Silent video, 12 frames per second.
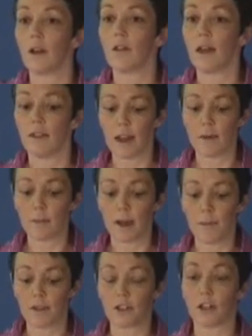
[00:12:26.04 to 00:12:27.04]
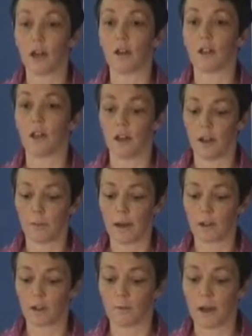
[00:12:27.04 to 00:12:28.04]
They then maybe start to learn
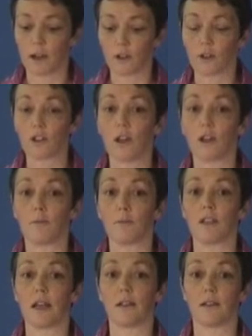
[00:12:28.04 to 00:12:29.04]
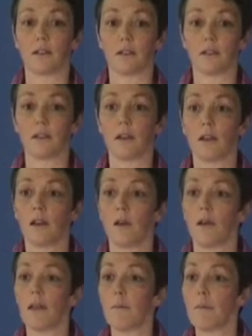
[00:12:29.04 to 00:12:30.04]
about special circumstances,
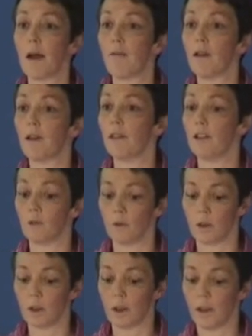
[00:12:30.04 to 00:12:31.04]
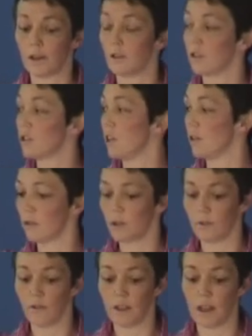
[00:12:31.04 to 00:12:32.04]
and they're marrying these with the clinical
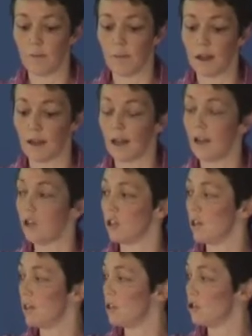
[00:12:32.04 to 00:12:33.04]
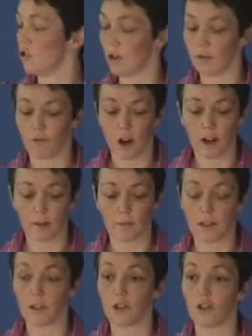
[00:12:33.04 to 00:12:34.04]
skills of the medication history, of drug
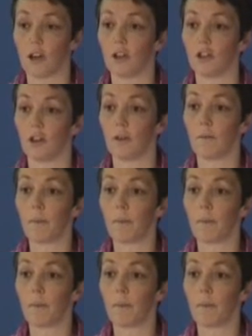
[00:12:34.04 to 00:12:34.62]
administration.